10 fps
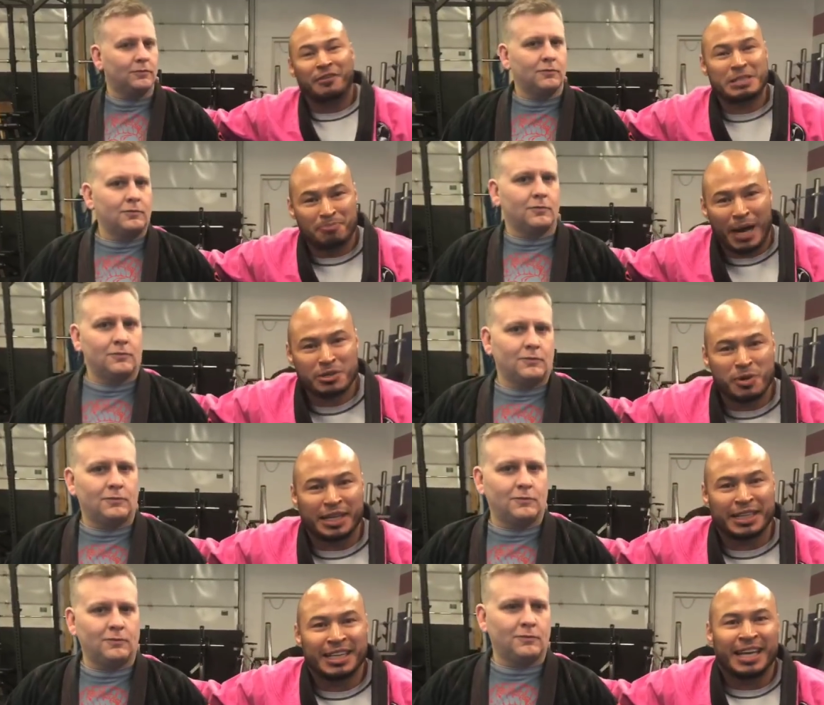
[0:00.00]

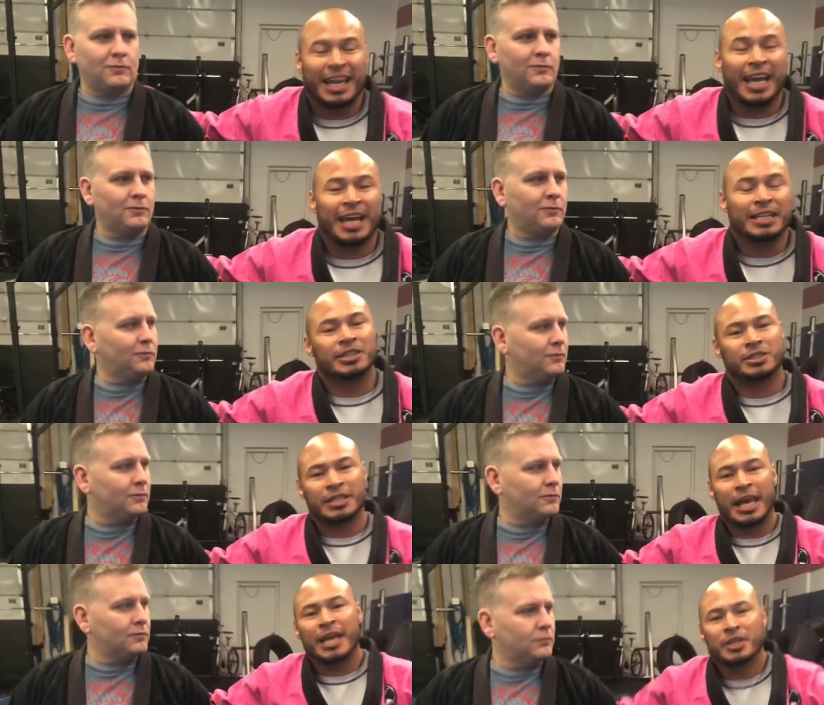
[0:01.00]
Speaker 1: Fitzpatrick. And
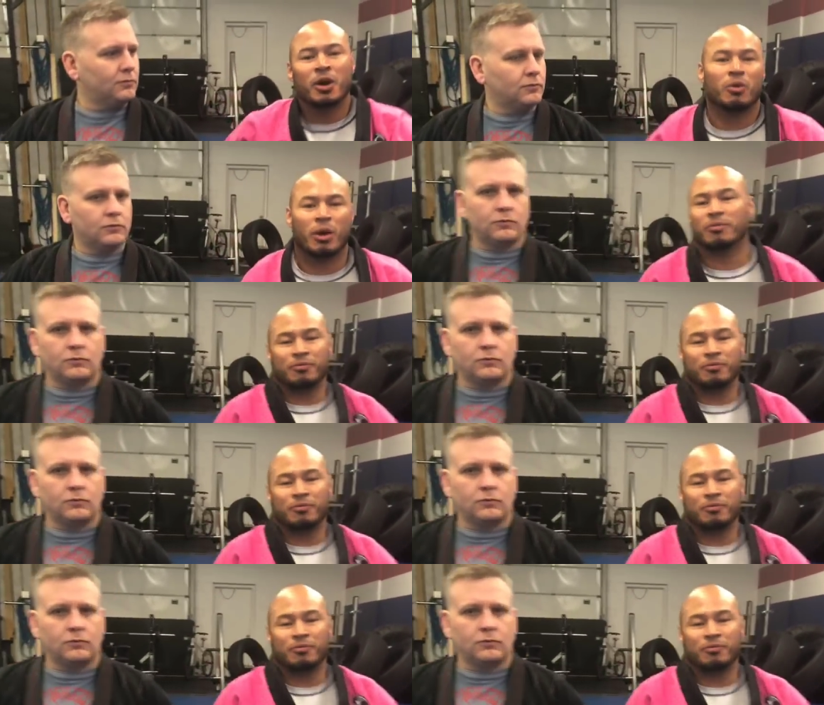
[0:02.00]
today, you know,